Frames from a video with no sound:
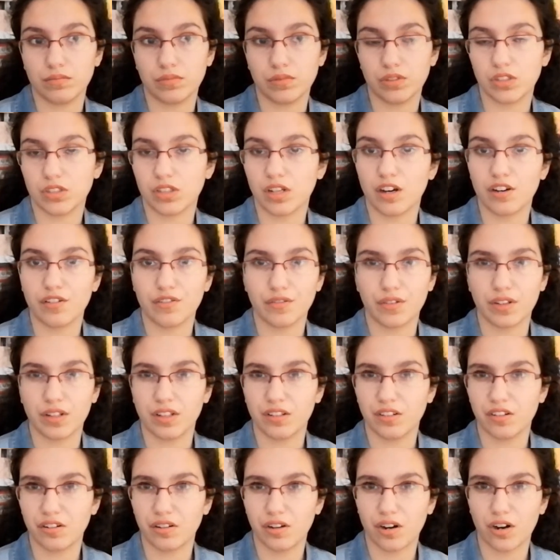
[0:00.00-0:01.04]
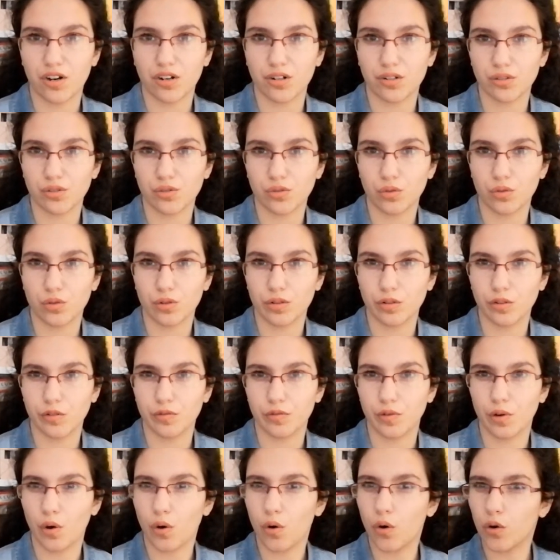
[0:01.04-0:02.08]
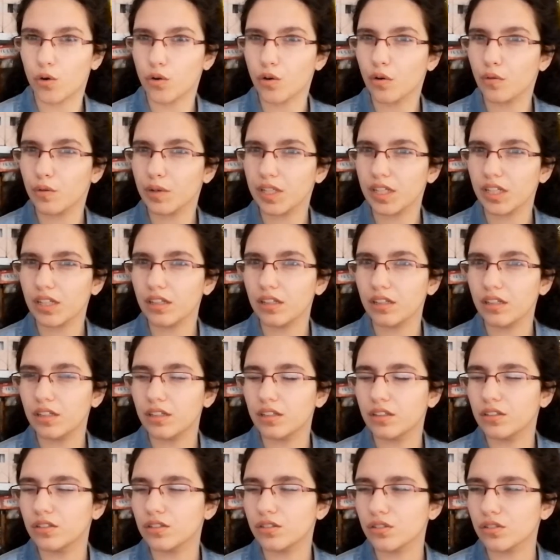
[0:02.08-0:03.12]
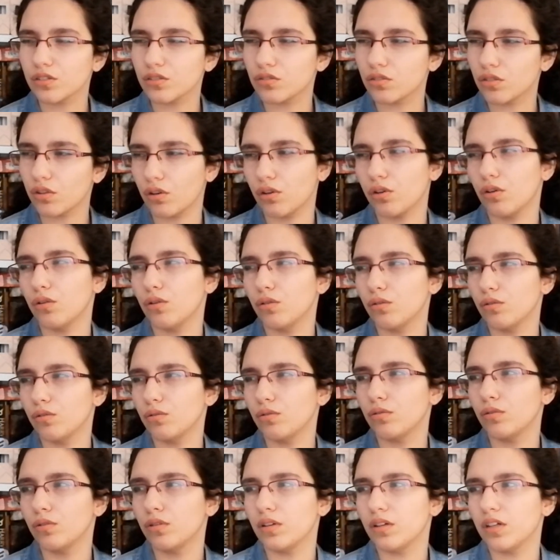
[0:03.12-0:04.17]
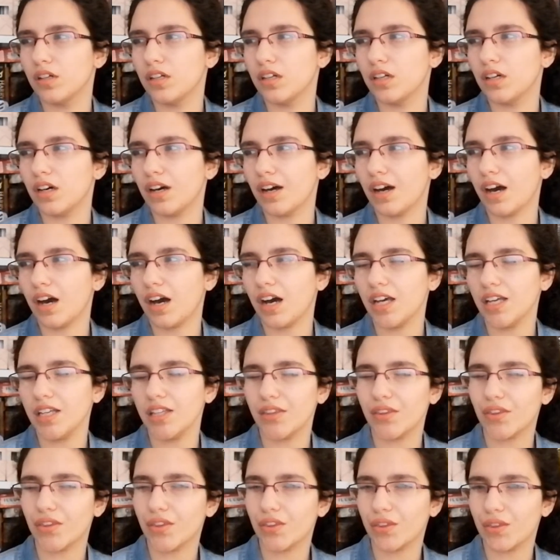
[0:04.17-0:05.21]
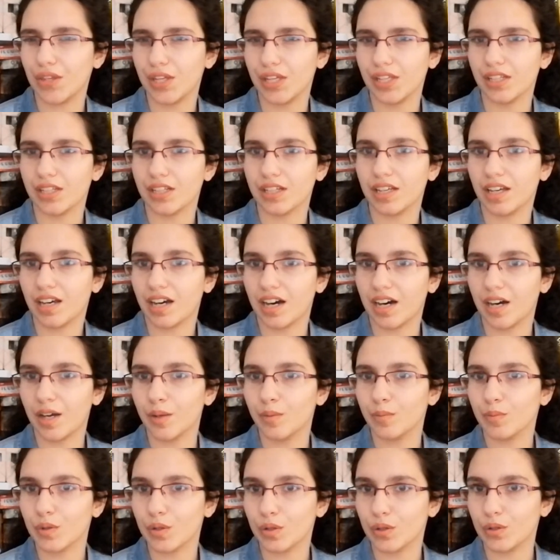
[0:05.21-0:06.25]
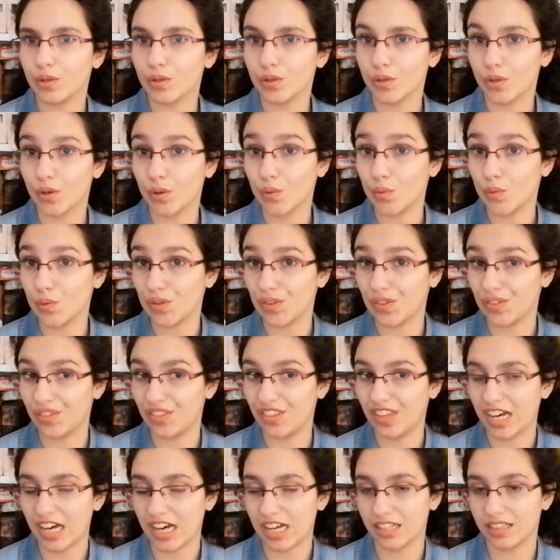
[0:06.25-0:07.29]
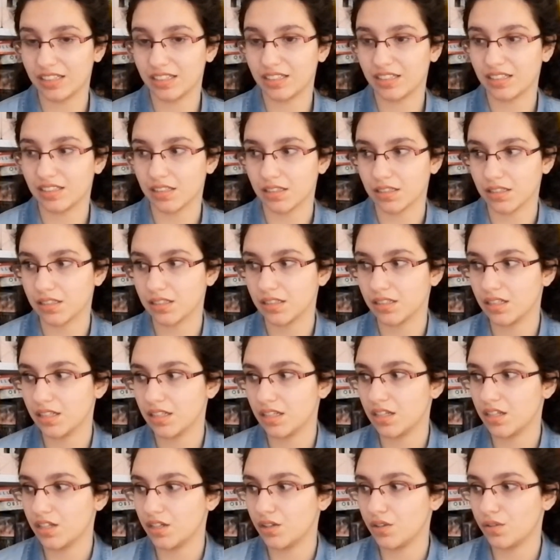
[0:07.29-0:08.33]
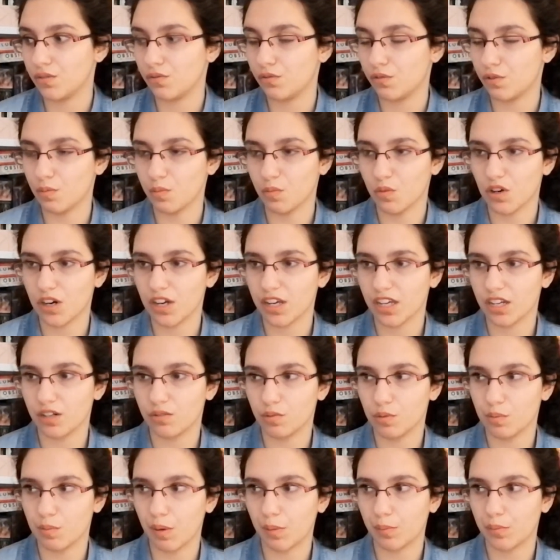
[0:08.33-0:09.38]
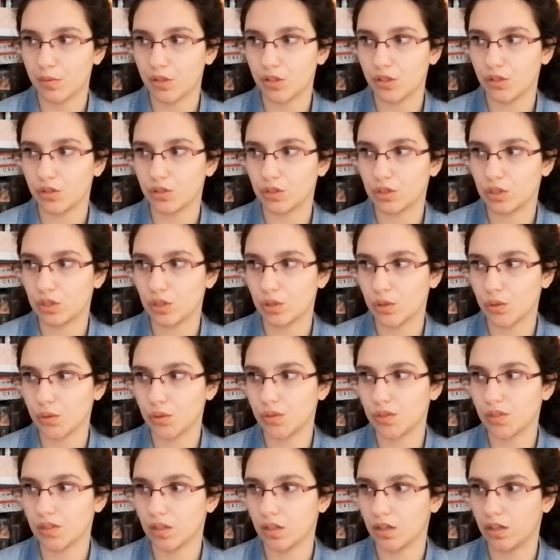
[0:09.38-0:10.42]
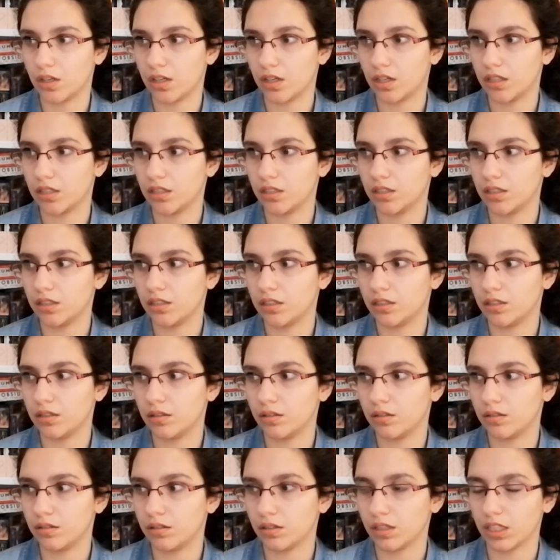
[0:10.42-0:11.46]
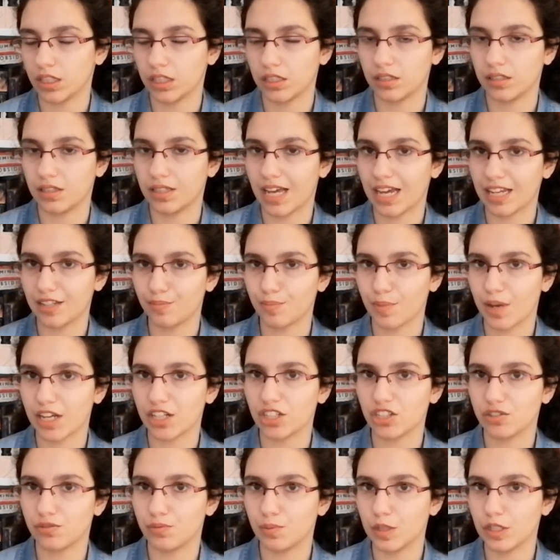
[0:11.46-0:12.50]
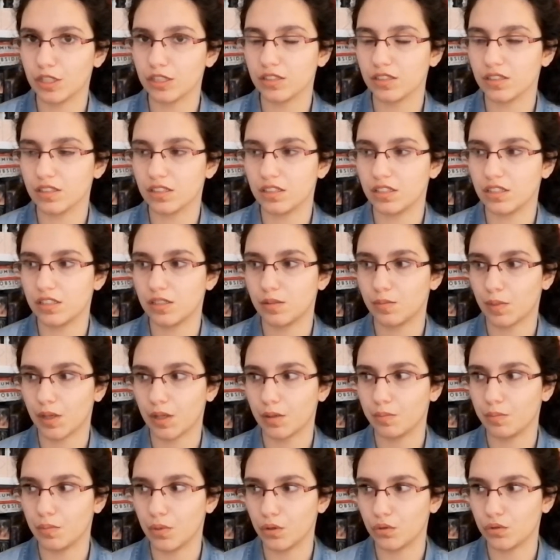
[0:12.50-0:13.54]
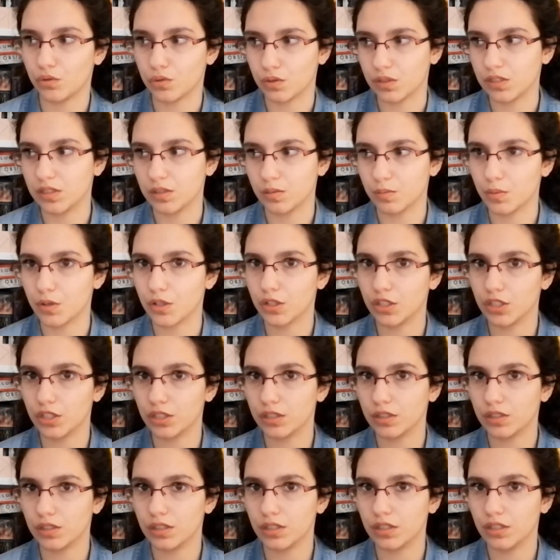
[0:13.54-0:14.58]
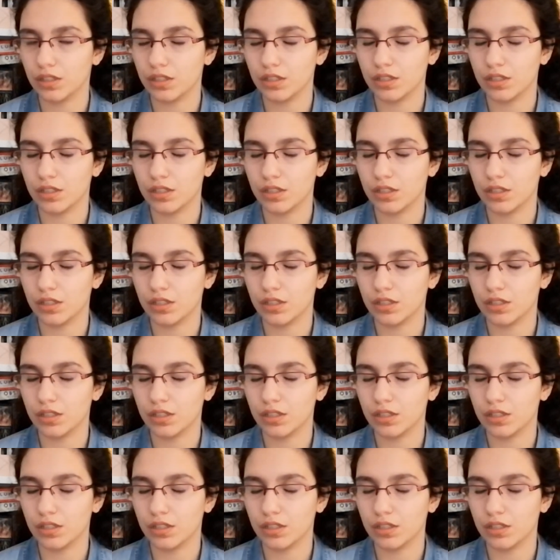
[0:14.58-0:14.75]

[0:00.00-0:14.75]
stuff, and they are sort of horror-y. So I think I'm gonna go with that, because from what I can remember, those are, like, that batch of books is my most recent purchase.